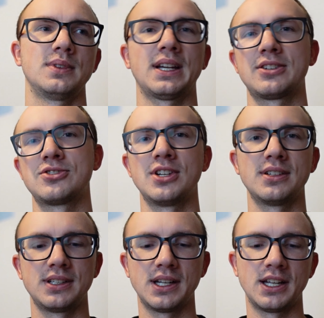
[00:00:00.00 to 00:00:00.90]

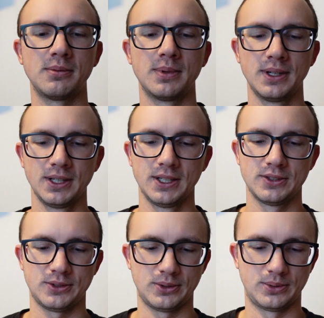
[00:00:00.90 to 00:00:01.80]
next-gen game.
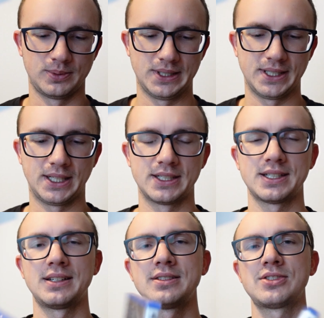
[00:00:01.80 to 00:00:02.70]
So I
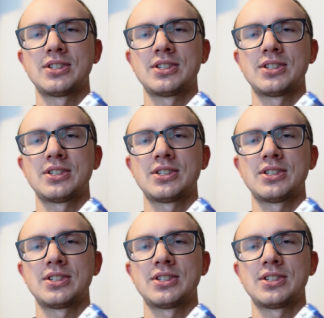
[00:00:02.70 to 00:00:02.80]
decided to